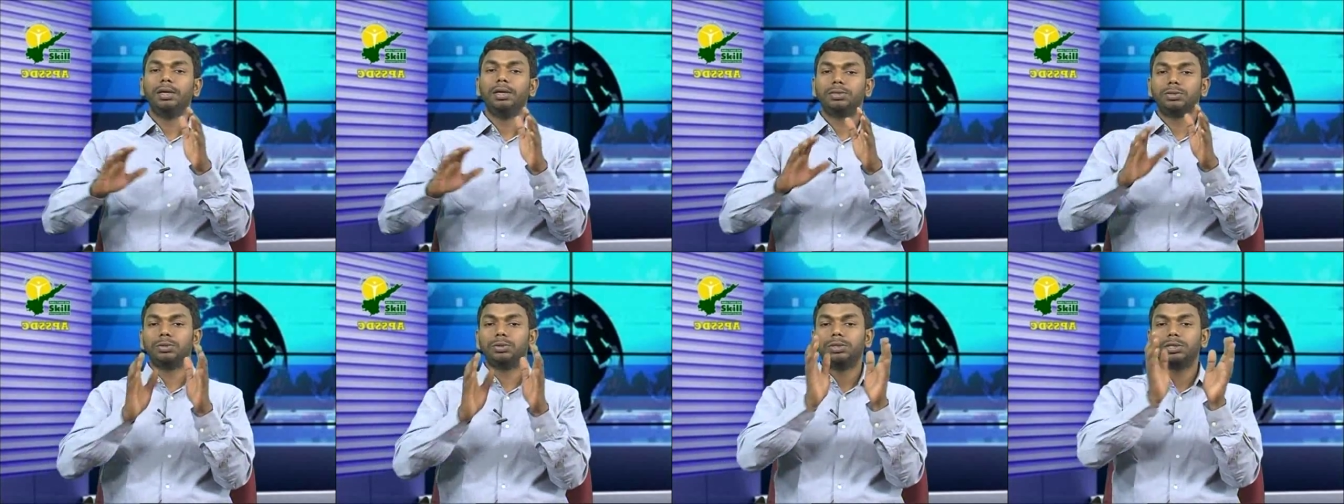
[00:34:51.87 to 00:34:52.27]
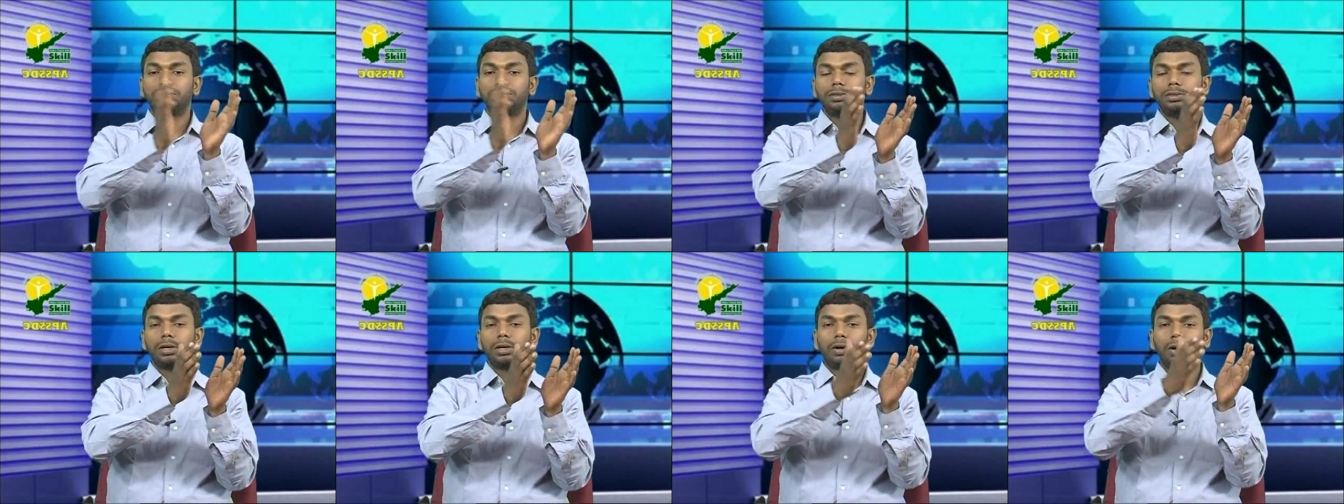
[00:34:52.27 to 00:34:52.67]
so this
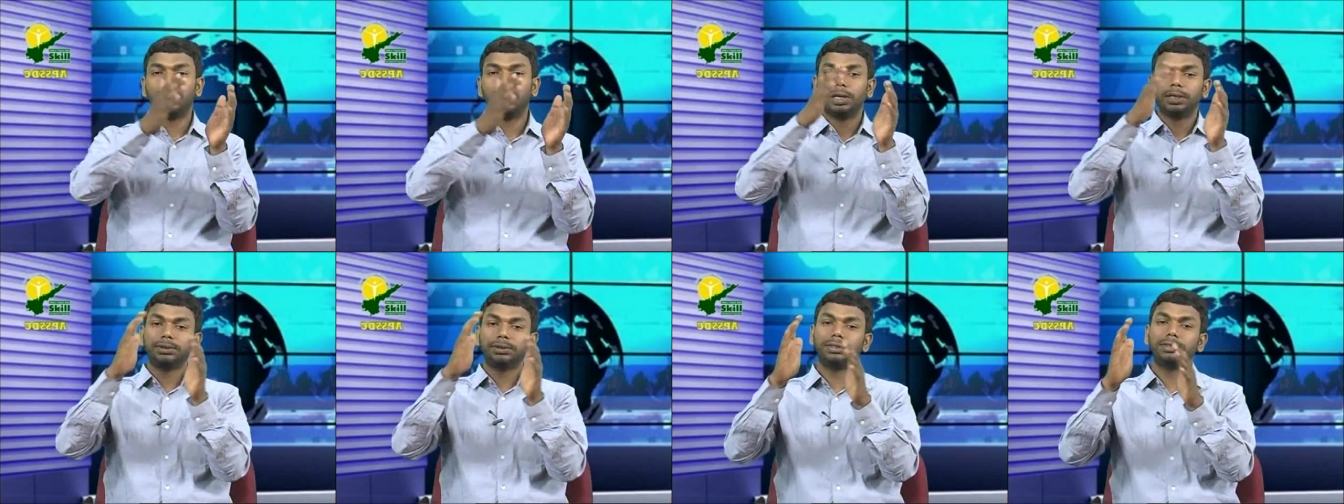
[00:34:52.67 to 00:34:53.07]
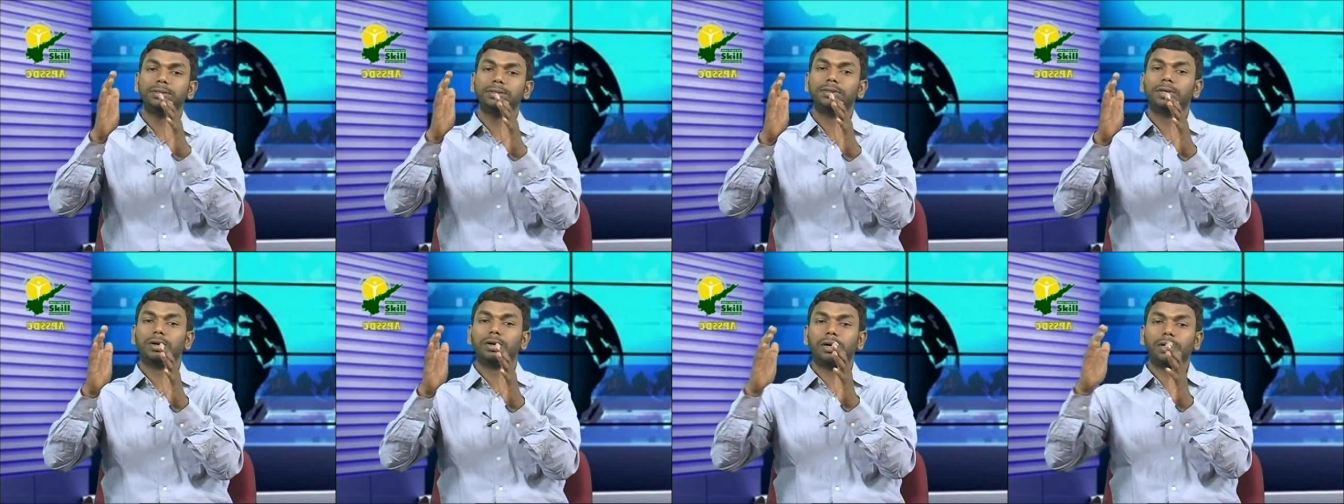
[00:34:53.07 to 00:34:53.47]
is the context, this is
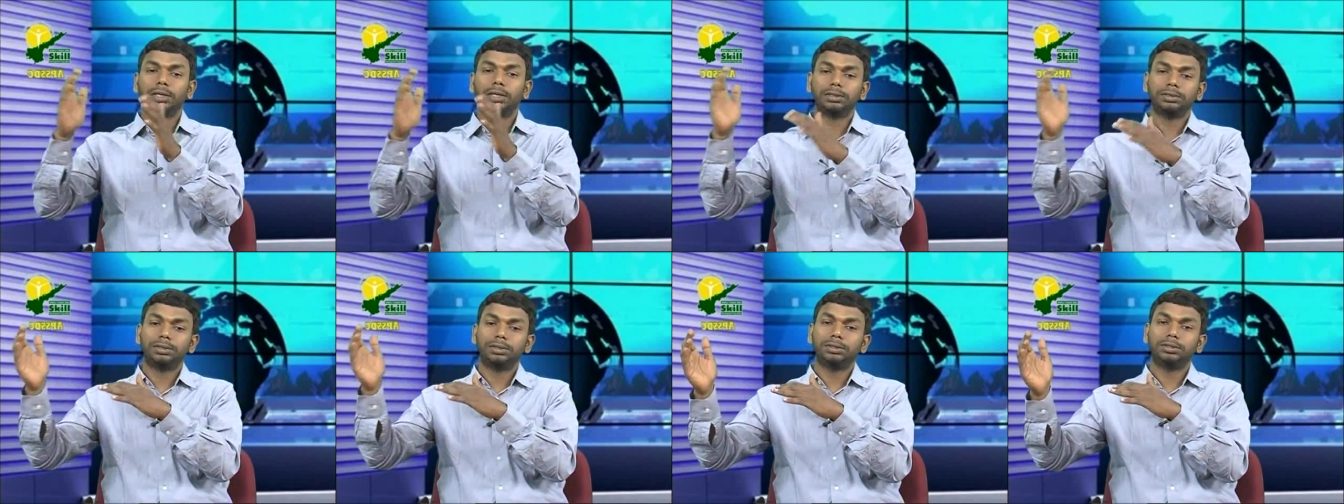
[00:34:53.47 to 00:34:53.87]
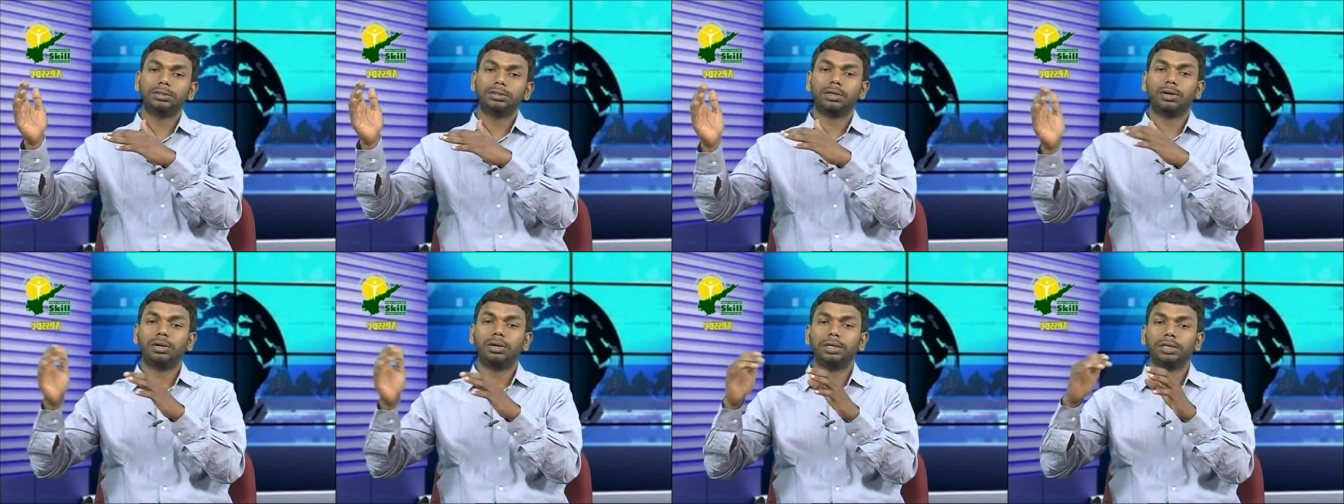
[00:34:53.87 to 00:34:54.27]
the context, this is the
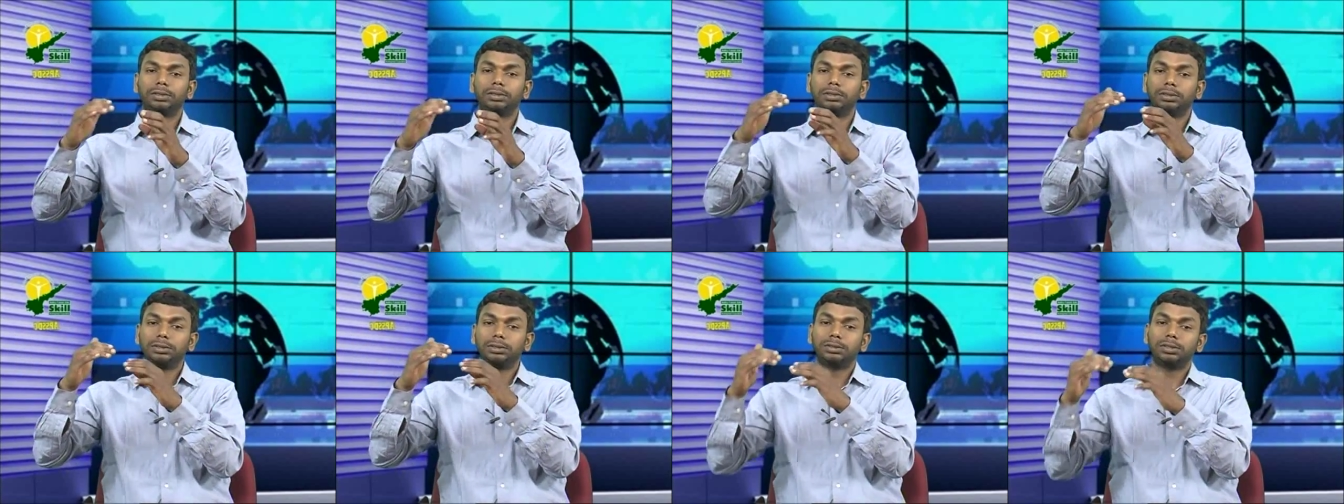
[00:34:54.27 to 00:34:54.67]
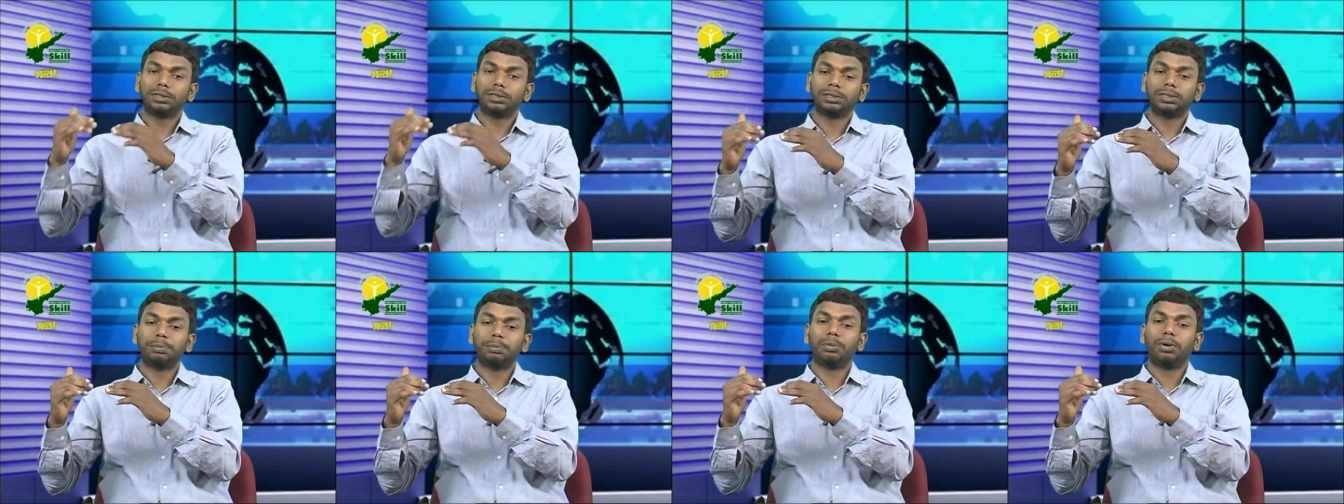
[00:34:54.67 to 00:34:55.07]
context, this is the
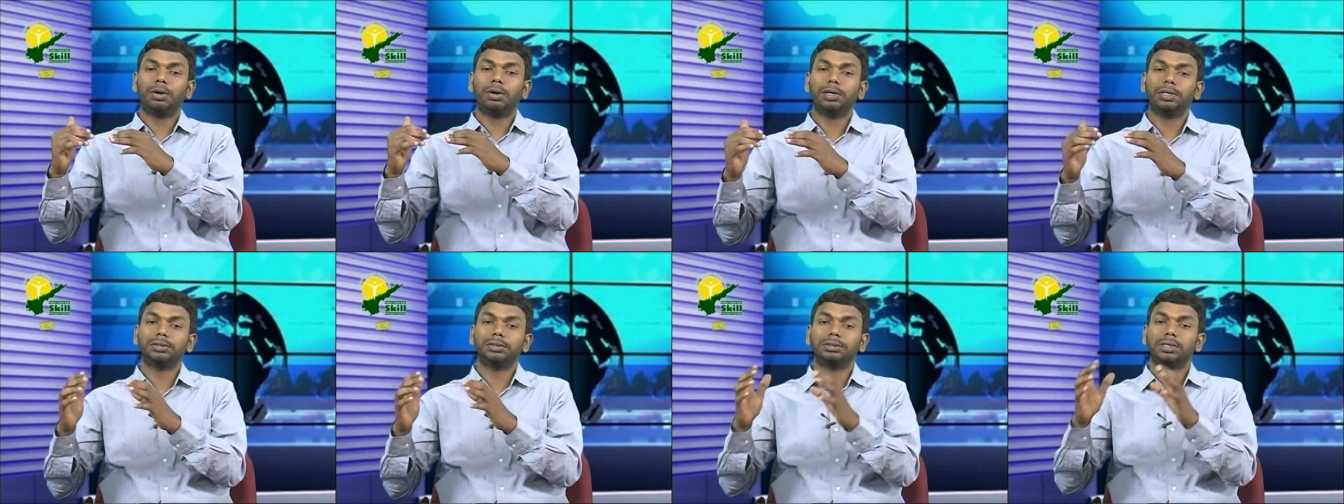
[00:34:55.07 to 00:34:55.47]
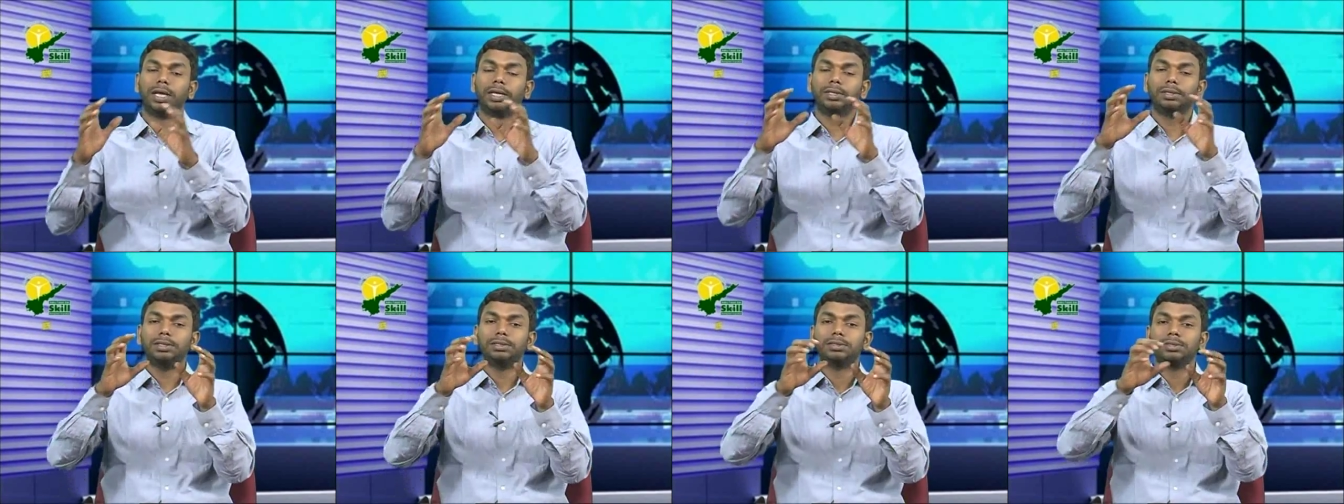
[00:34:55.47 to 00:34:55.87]
subcontext,
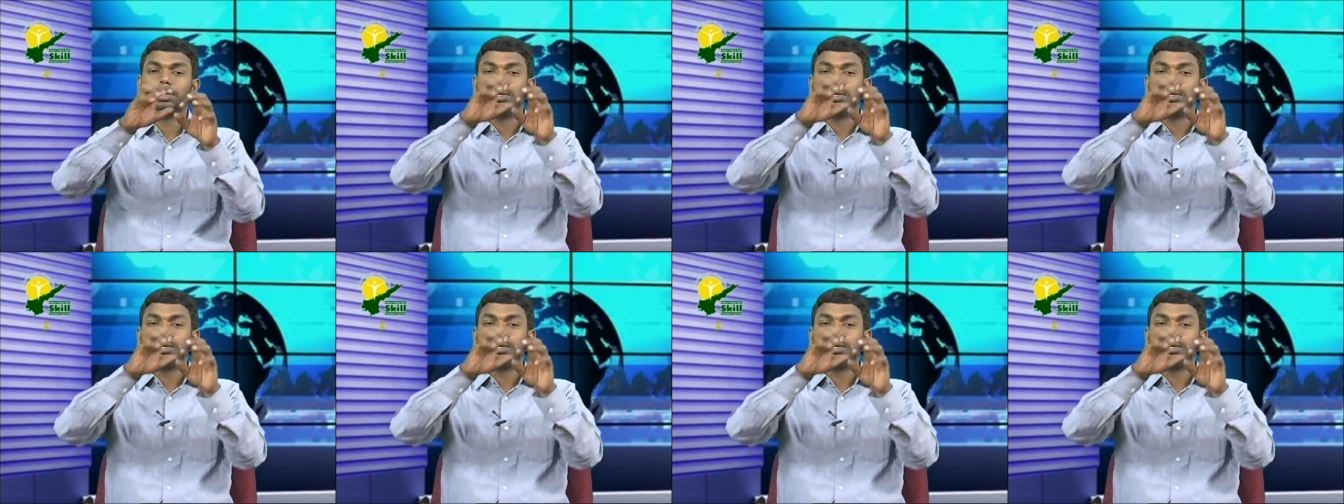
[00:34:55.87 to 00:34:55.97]
like this,